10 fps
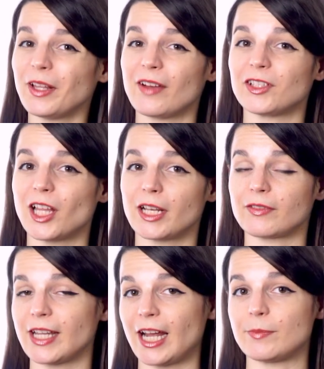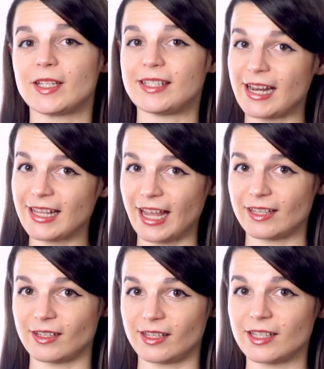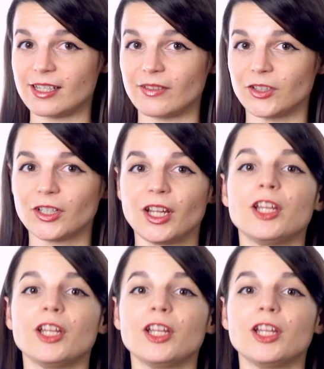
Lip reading: have a lot of time to dedicate to the endeavor,